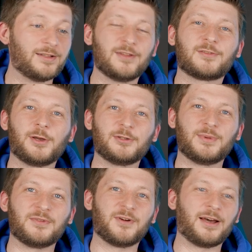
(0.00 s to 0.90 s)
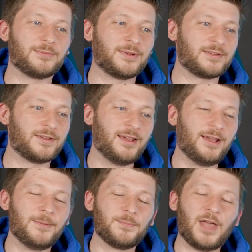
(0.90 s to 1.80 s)
it's going to be fun, but
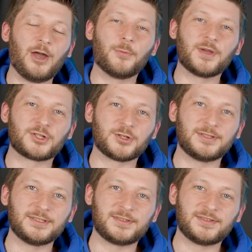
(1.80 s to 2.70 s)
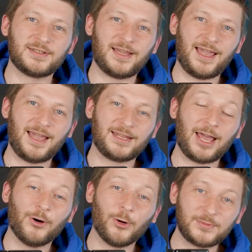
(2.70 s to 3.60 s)
I hope you enjoyed it and
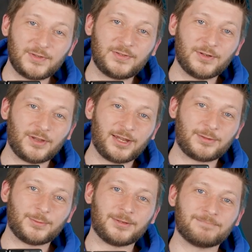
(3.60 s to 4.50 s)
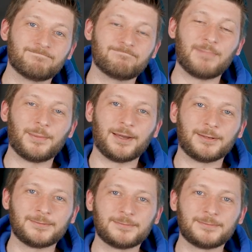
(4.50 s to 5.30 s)
I hope to see you on the next one. Bye bye.